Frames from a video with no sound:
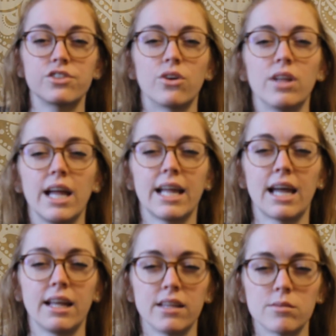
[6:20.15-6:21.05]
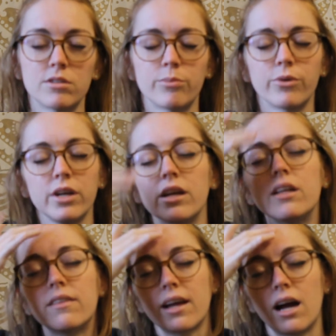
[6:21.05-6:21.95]
So like getting them to
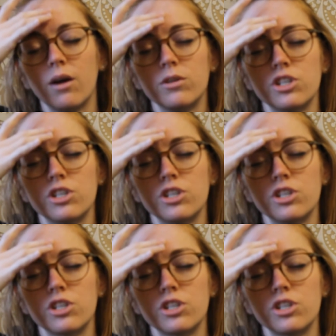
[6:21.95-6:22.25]
breathe, like I would